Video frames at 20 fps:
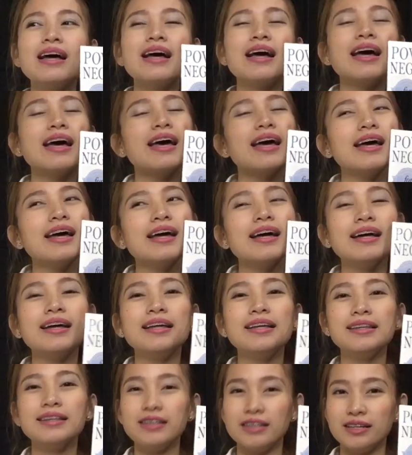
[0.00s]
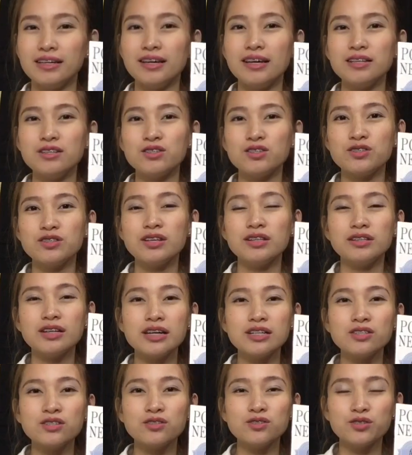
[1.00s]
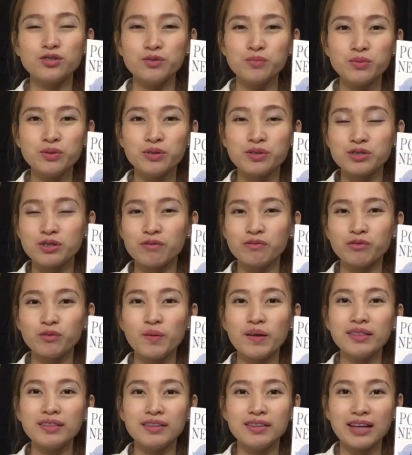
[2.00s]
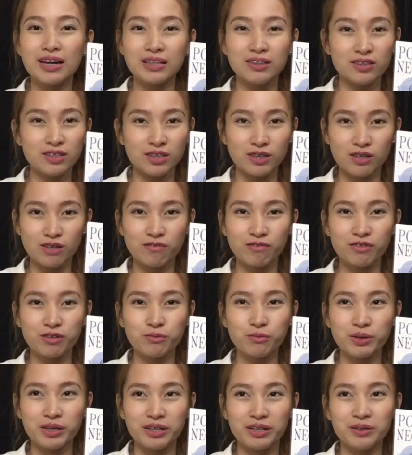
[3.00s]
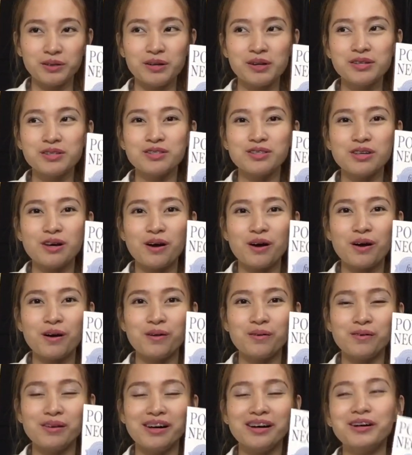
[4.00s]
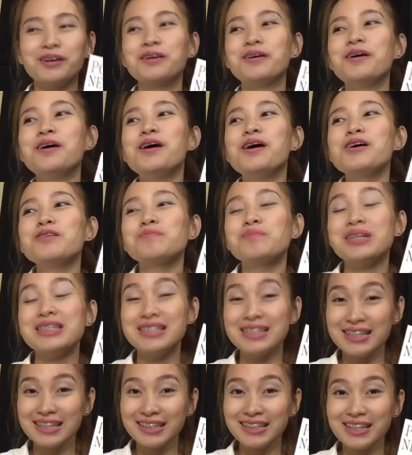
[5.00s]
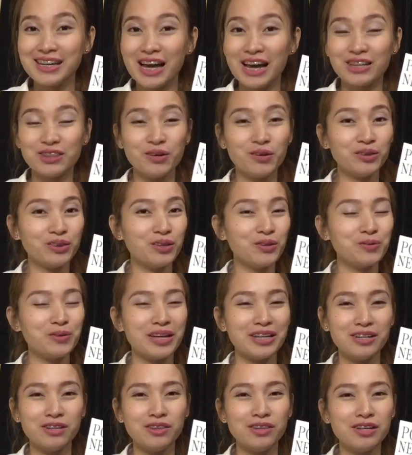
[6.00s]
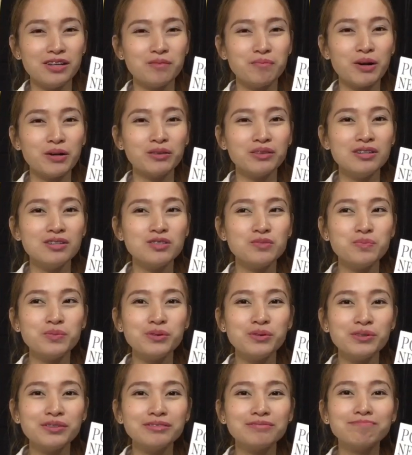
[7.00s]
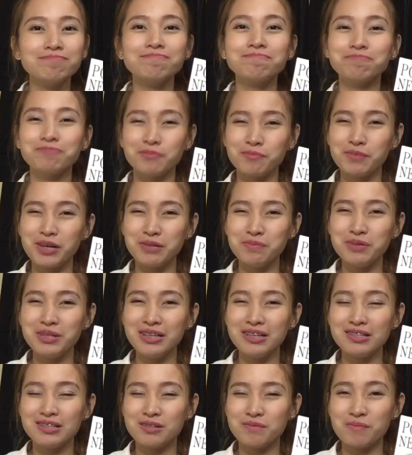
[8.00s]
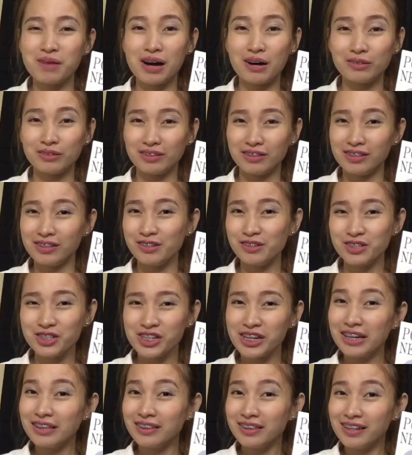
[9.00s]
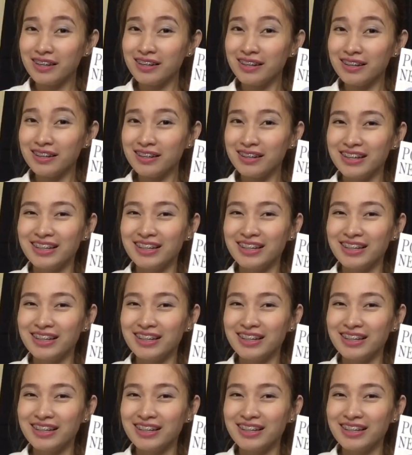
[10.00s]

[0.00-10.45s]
And it's the last two books of 2019, if you will. So, basically, I don't know anything about this book. Maybe it's about negotiating.